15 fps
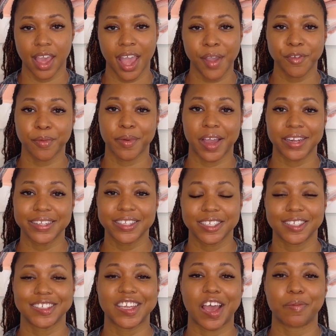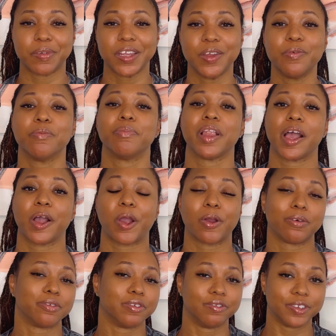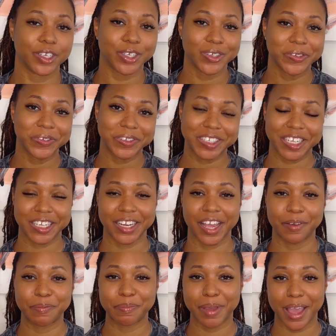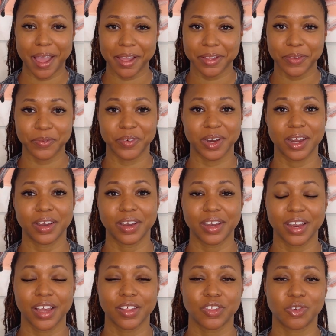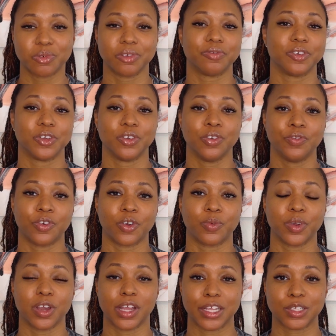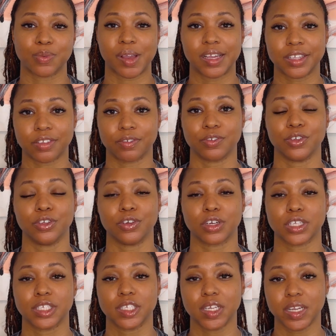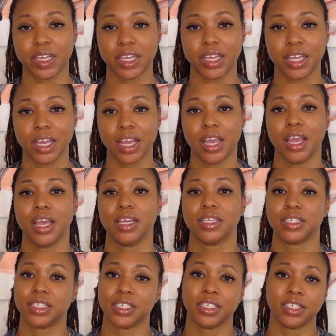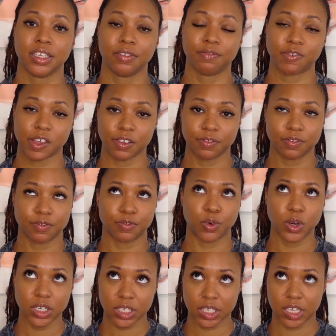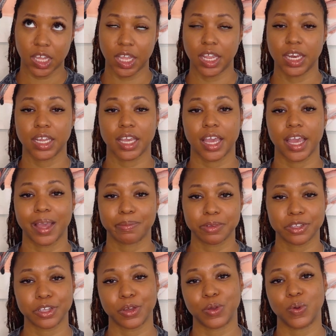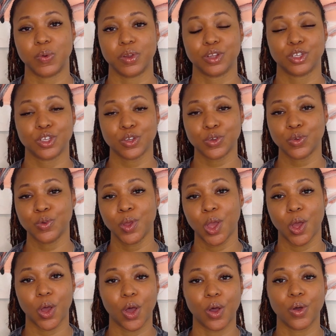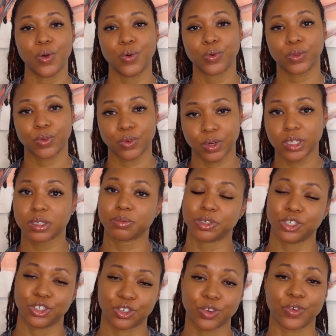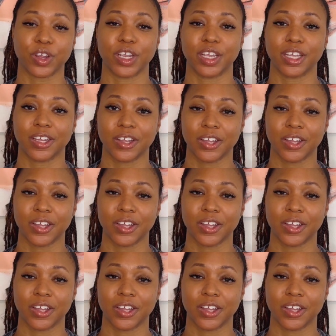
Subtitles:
Hey everybody, this is Dominique with Black Girl Reviews, and I'm back with another review for Real Housewives of New York City, season 14, episode 2, Old Christmas Tree.